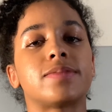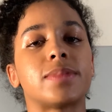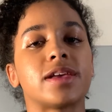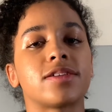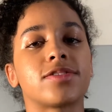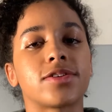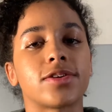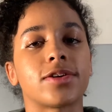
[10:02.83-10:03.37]
make
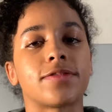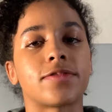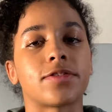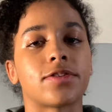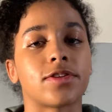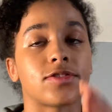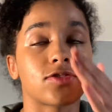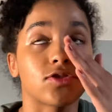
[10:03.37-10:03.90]
sure your
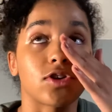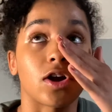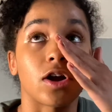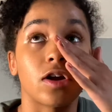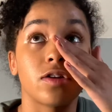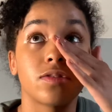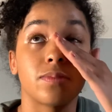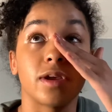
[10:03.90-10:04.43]
phone is
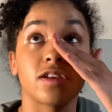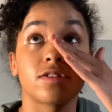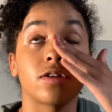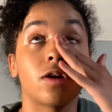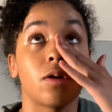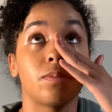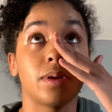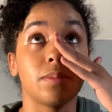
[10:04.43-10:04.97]
charged. Make
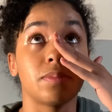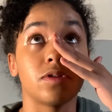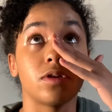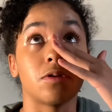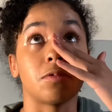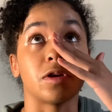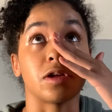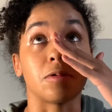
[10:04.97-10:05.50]
sure people know
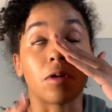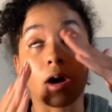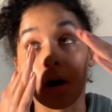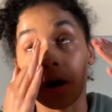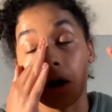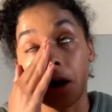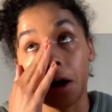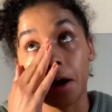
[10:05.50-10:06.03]
where you
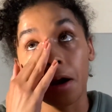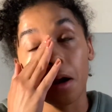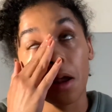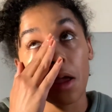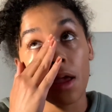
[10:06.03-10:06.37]
are.